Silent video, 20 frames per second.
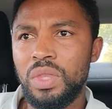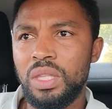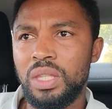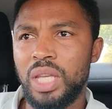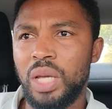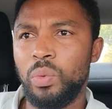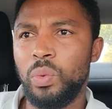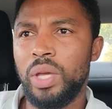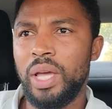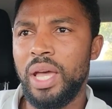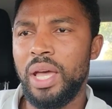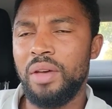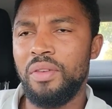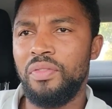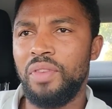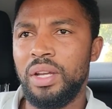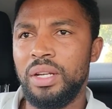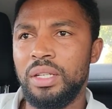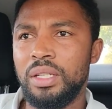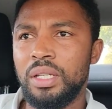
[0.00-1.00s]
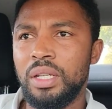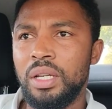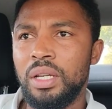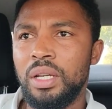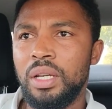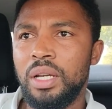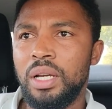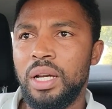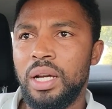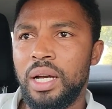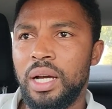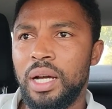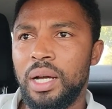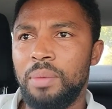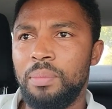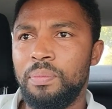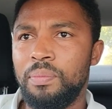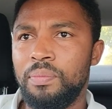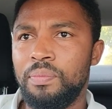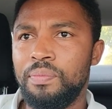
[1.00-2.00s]
that we have and
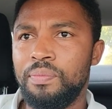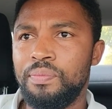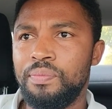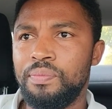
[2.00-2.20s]
um,